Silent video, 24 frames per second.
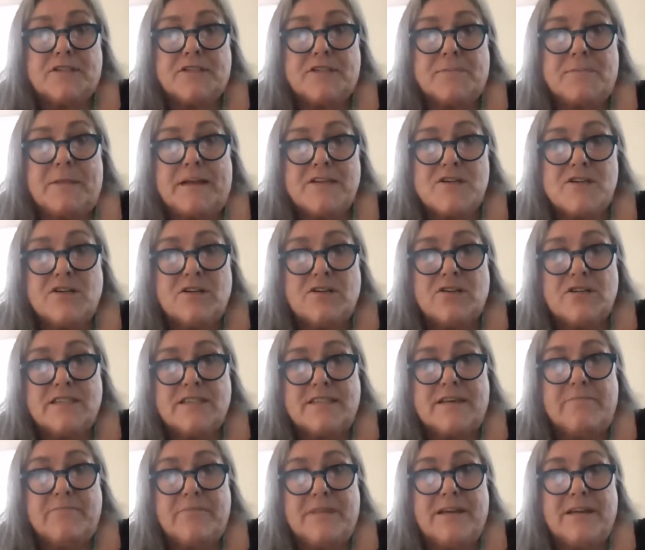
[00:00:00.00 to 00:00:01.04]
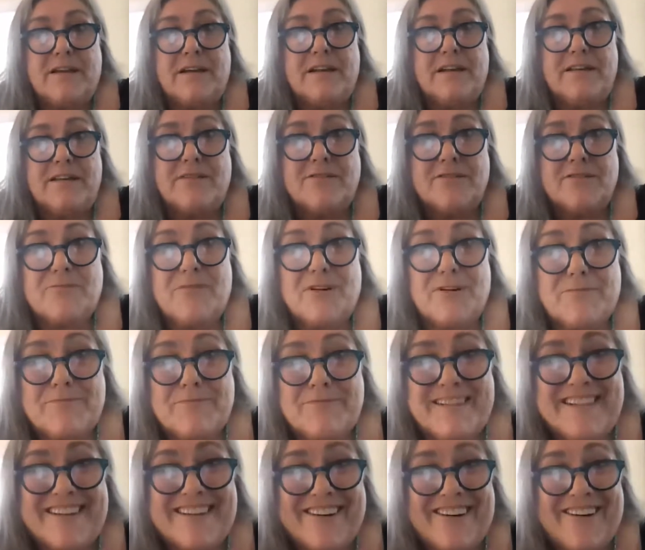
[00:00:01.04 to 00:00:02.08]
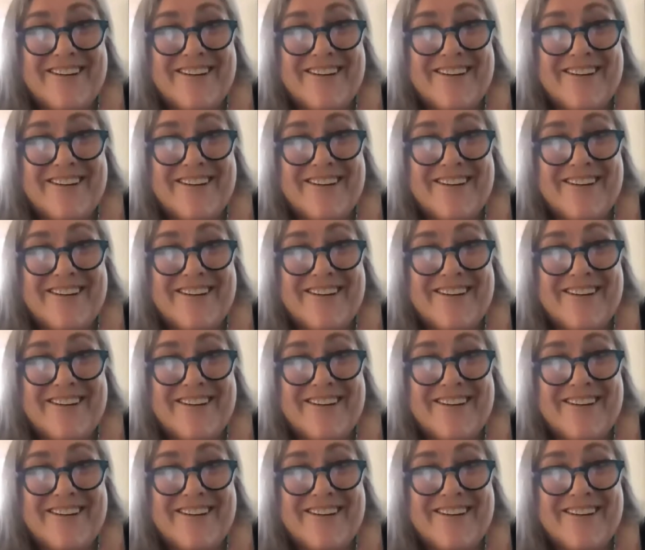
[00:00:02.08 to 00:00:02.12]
special or something on those robes?